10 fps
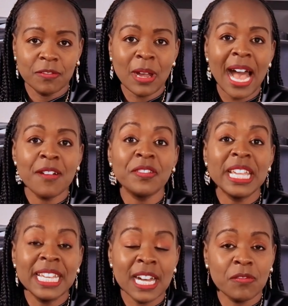have
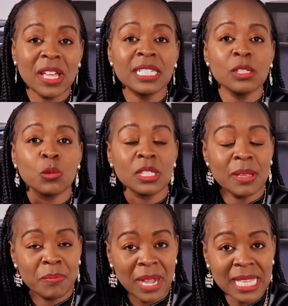enough. That was the
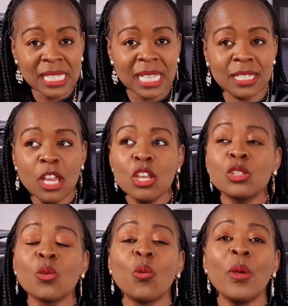mindset.
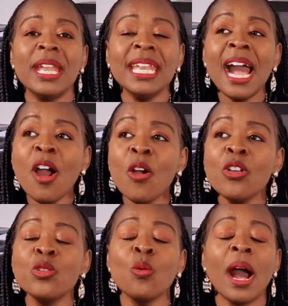So when now
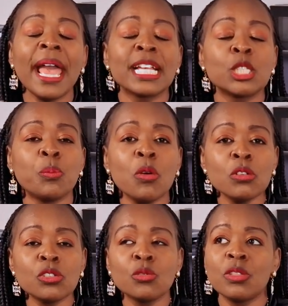you are
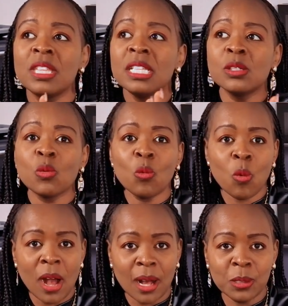exposed to this
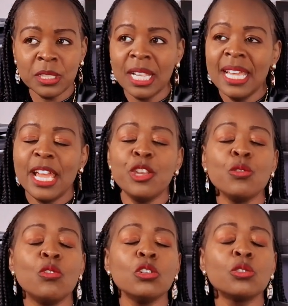world and you
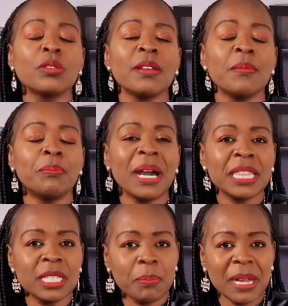go to the
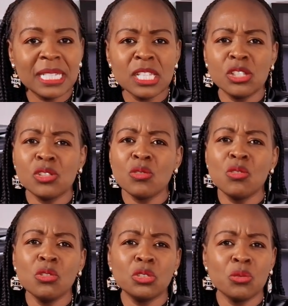birthday parties, you
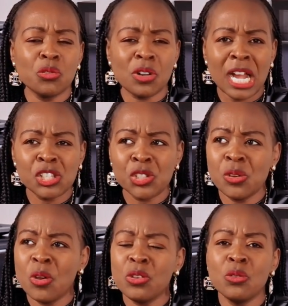go to the
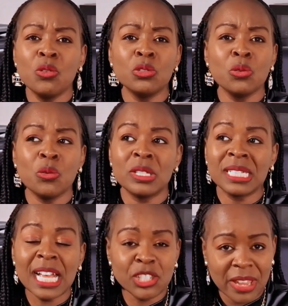ratio, you go to
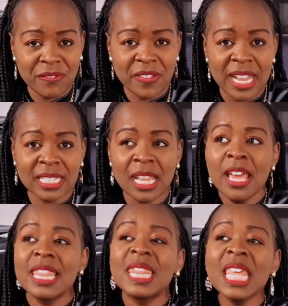such events,
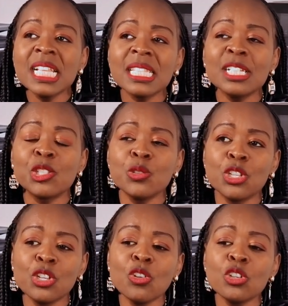things that you
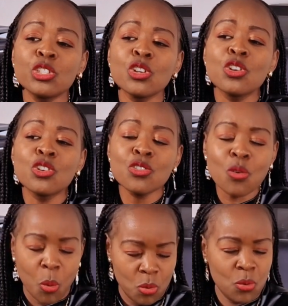did not grow